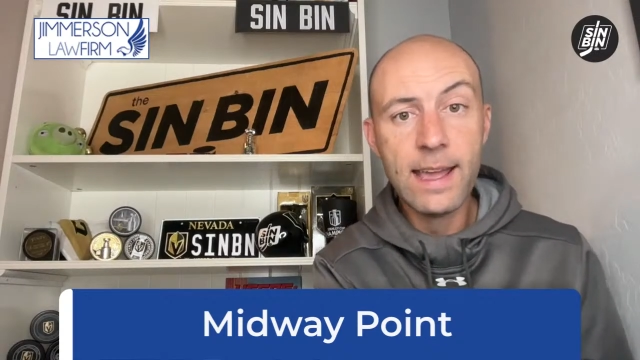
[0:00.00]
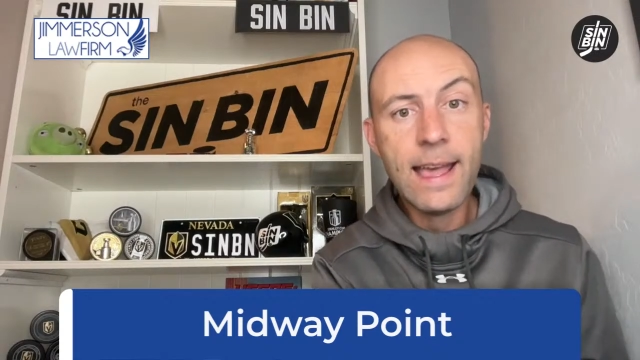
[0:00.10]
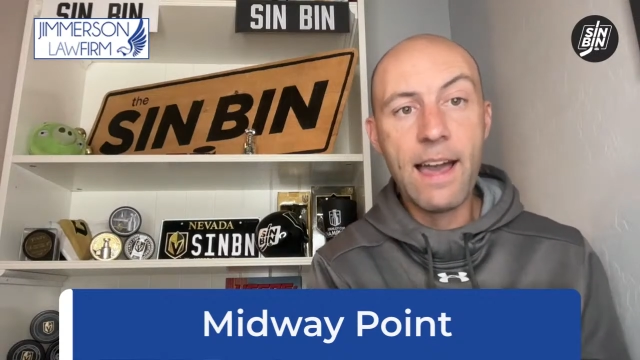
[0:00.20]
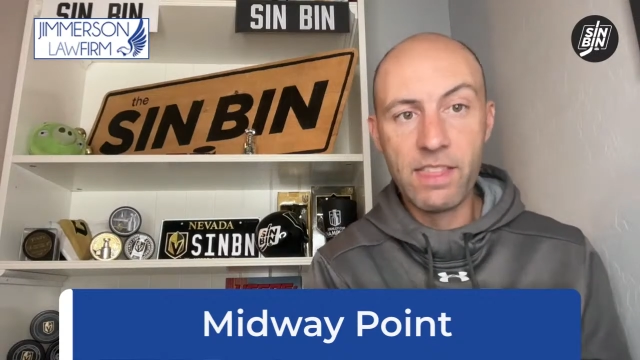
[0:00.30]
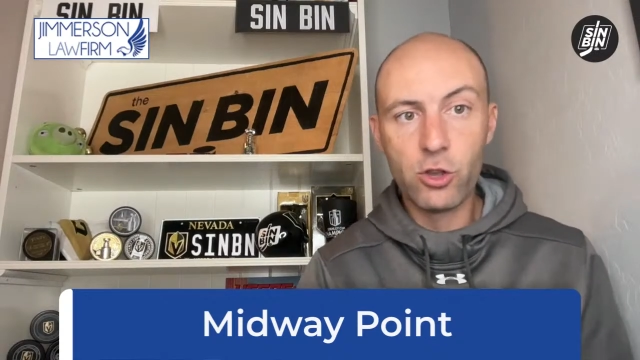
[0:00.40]

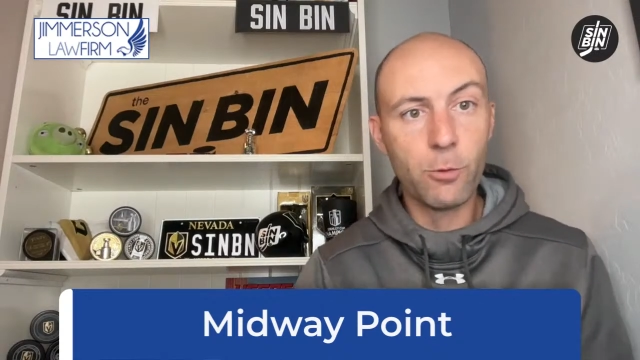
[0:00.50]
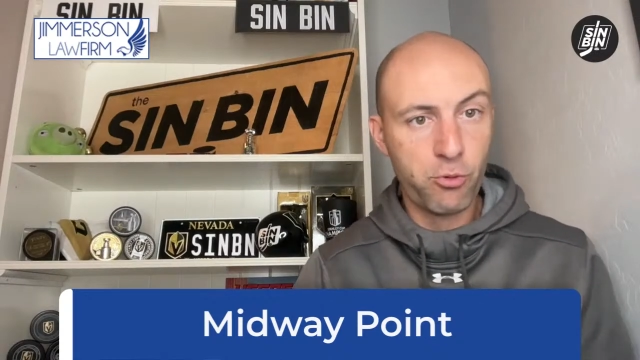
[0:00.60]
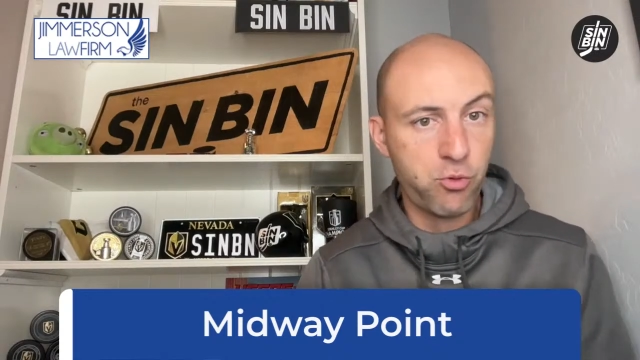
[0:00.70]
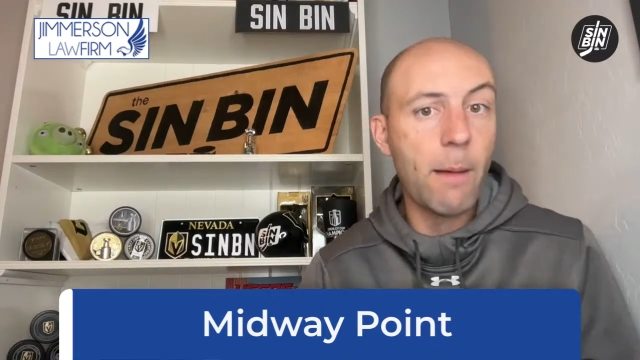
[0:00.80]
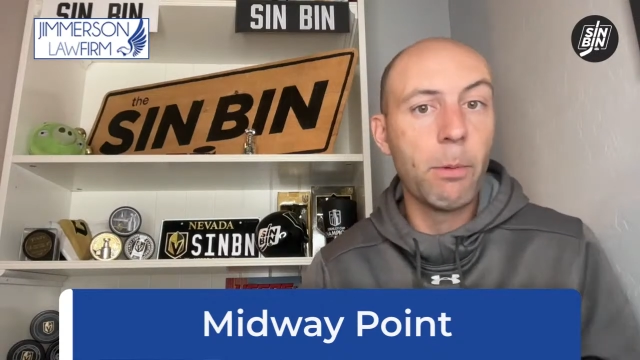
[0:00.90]
I think you're
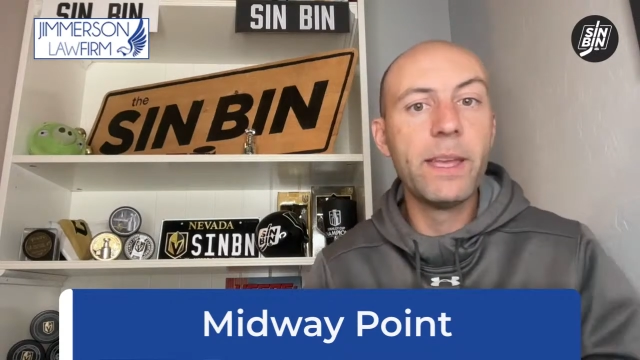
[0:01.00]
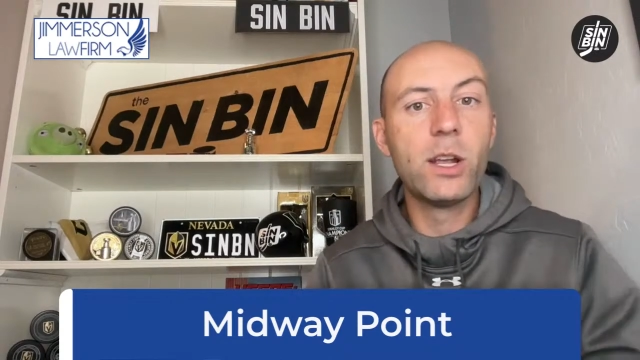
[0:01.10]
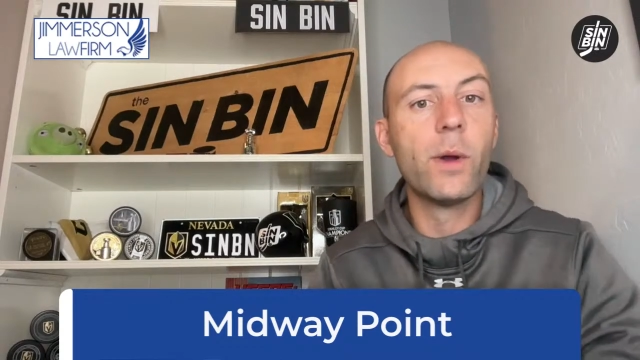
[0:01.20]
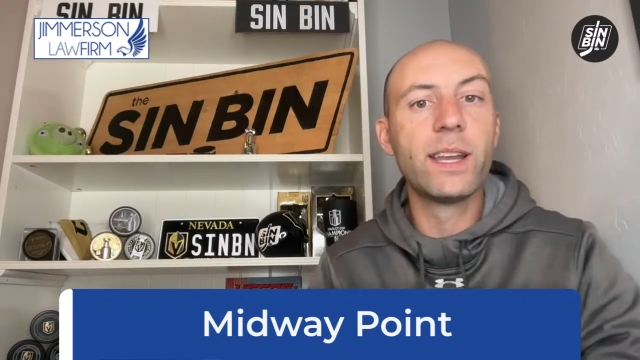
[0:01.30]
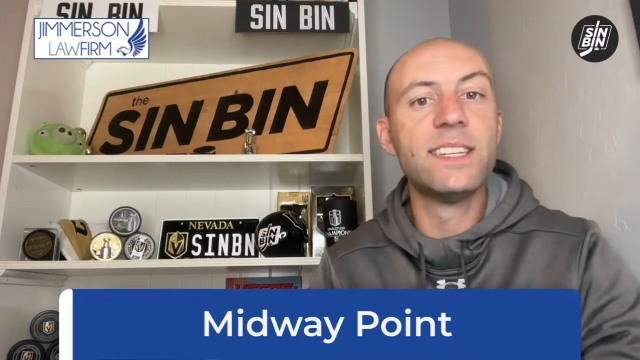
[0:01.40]
probably
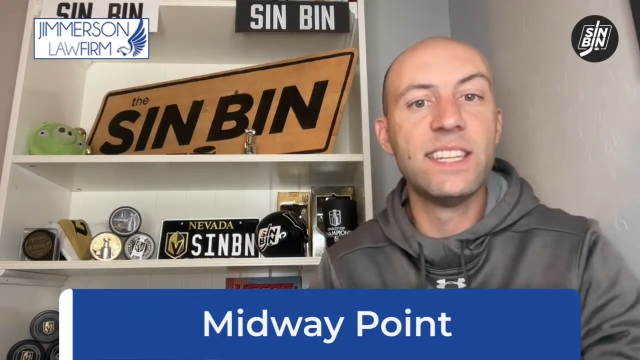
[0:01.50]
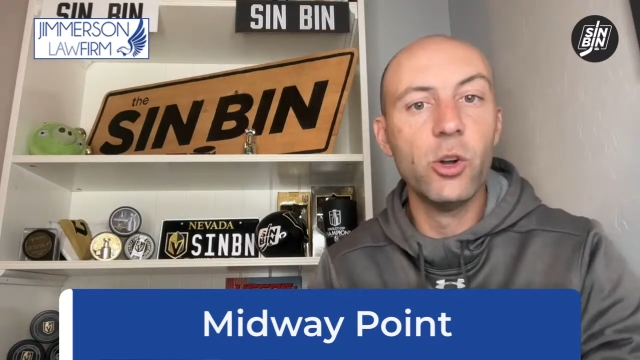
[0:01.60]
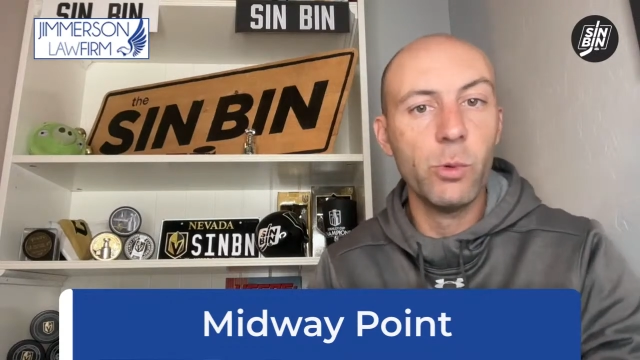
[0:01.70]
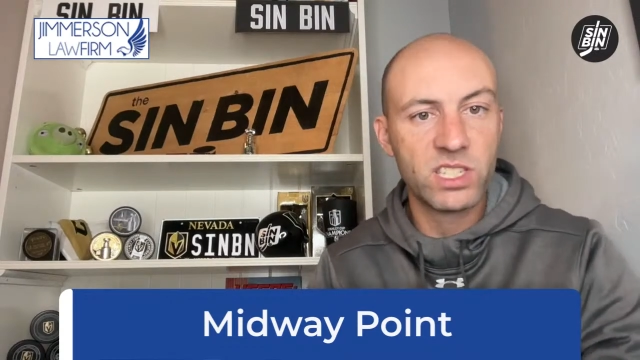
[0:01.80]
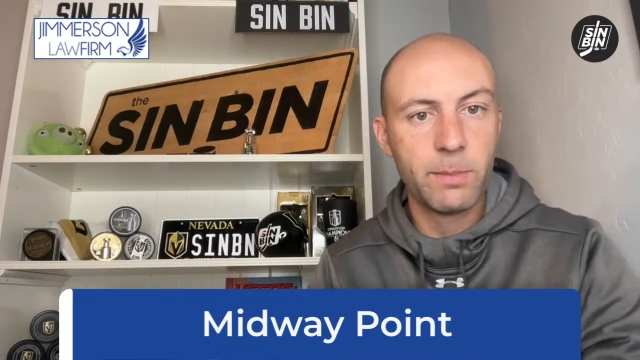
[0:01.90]
going to deal
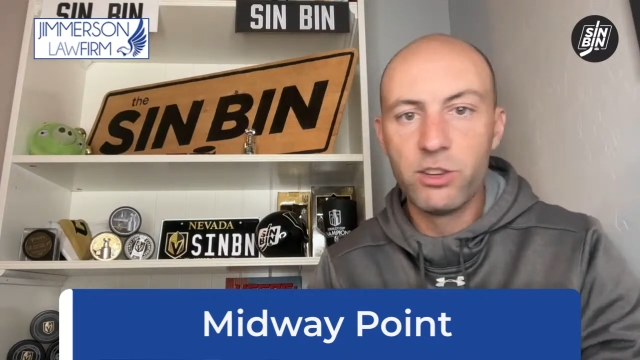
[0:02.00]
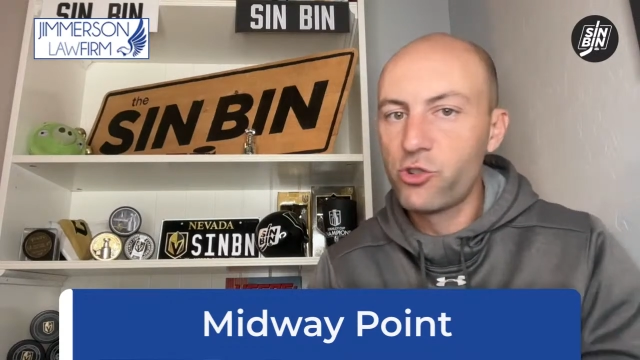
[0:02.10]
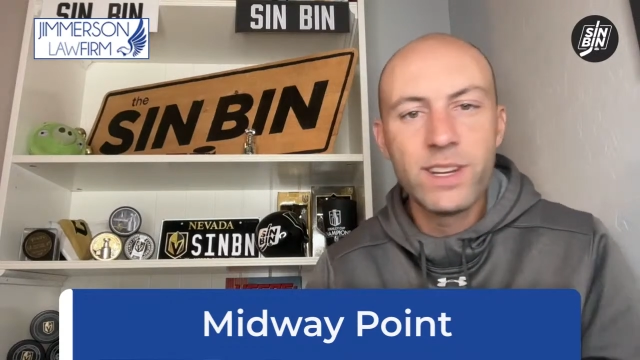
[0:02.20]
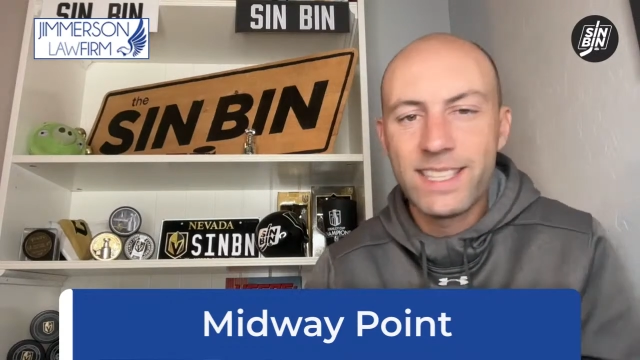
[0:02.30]
with some injuries.